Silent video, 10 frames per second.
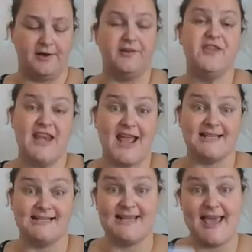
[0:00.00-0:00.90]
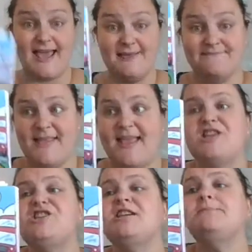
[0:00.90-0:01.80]
The next day,
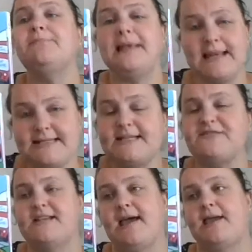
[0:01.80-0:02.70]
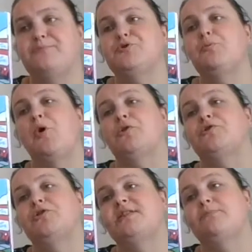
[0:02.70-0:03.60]
she had plenty of time to
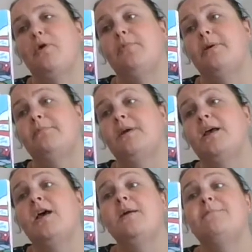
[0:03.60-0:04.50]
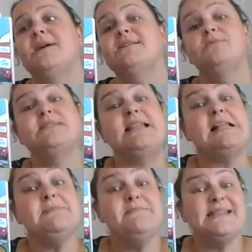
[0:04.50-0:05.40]
ponder this problem because it was
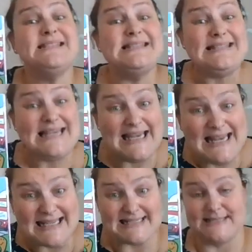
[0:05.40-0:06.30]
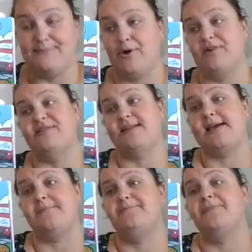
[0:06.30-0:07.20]
Little Miss Late's
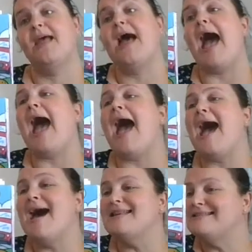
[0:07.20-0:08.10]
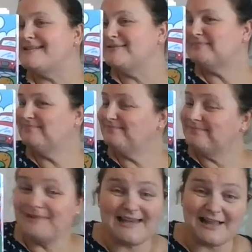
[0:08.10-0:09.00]
birthday. And
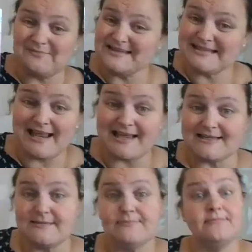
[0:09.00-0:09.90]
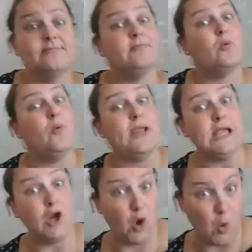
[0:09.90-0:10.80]
Little Miss Late, we
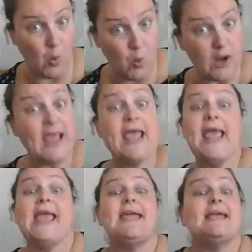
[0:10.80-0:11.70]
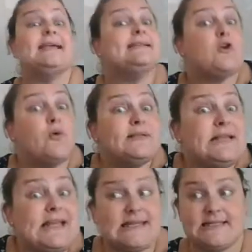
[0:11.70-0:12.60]
know, is always
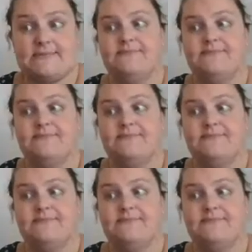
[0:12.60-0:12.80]
late.